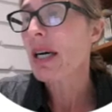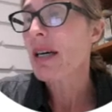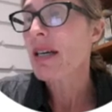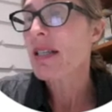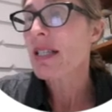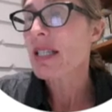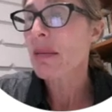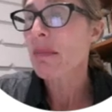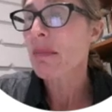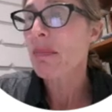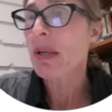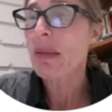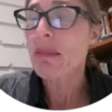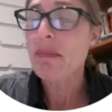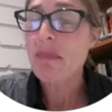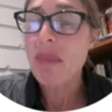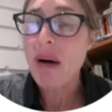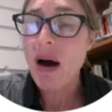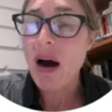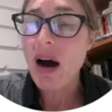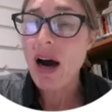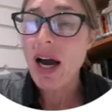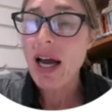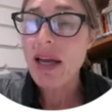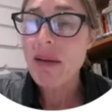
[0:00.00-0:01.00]
simply
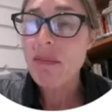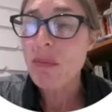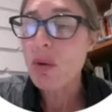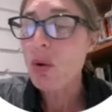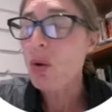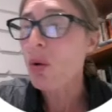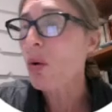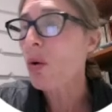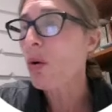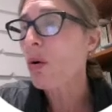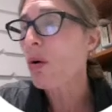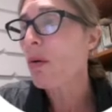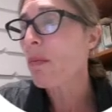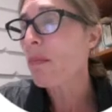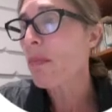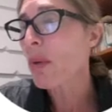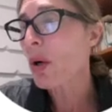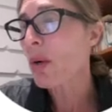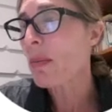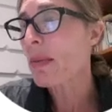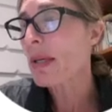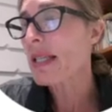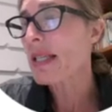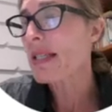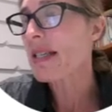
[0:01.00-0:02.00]
buy more
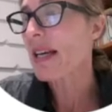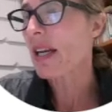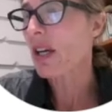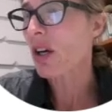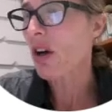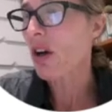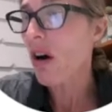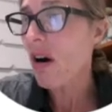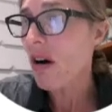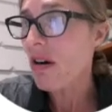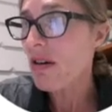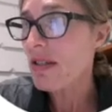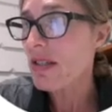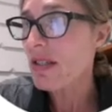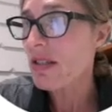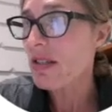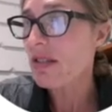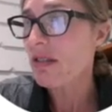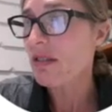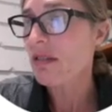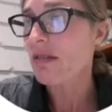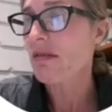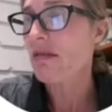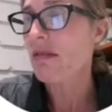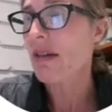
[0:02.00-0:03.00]
permits at a
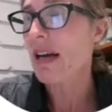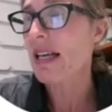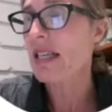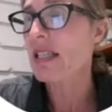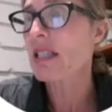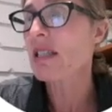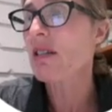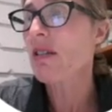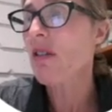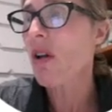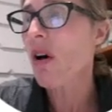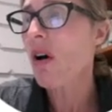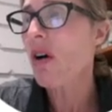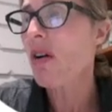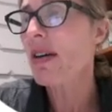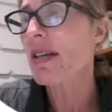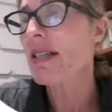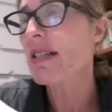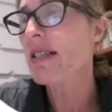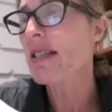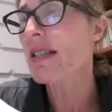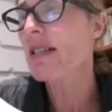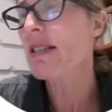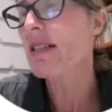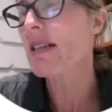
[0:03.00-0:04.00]
cost, as long
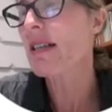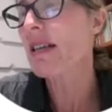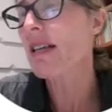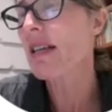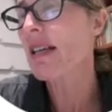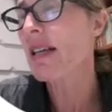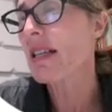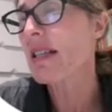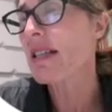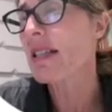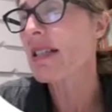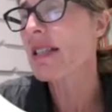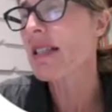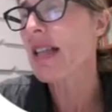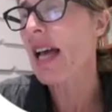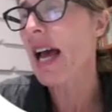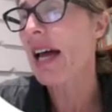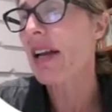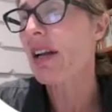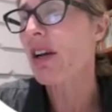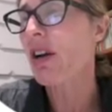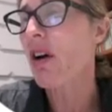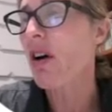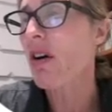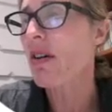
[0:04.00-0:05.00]
as it's
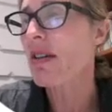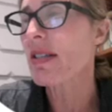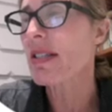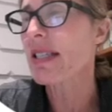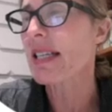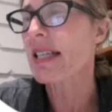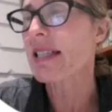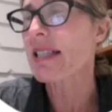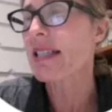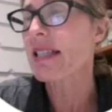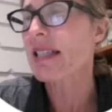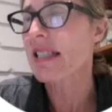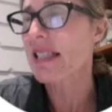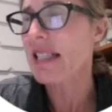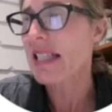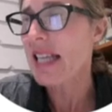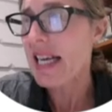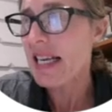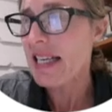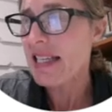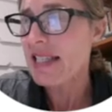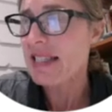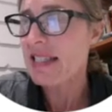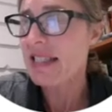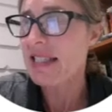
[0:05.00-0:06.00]
at a cost that's
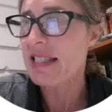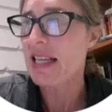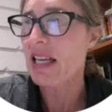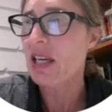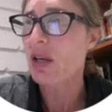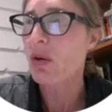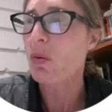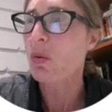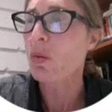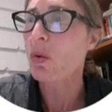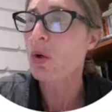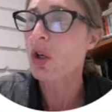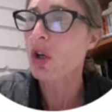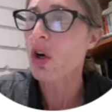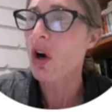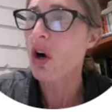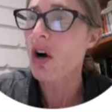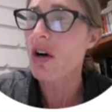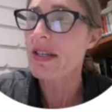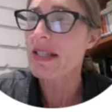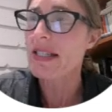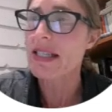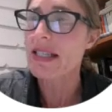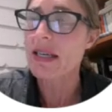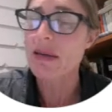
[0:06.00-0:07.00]
less than it would
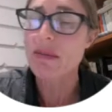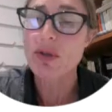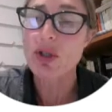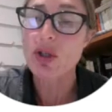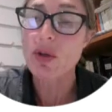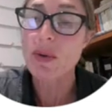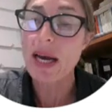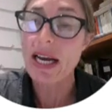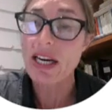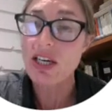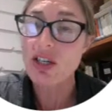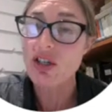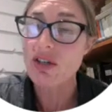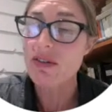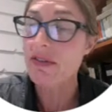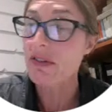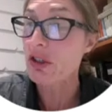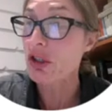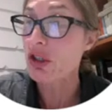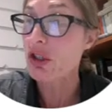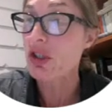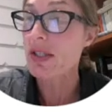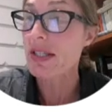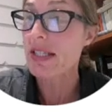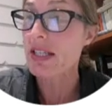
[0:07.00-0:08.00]
cost them to actually
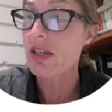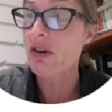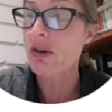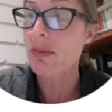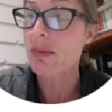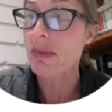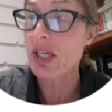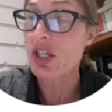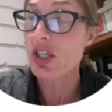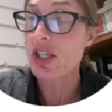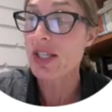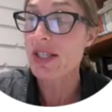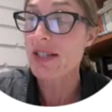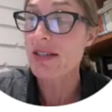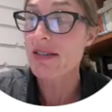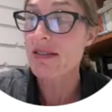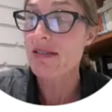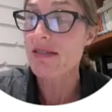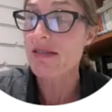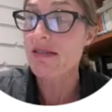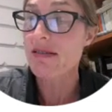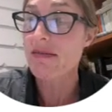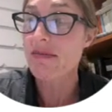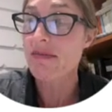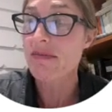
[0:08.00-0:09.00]
reduce their
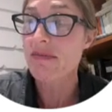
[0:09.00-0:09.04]
emissions.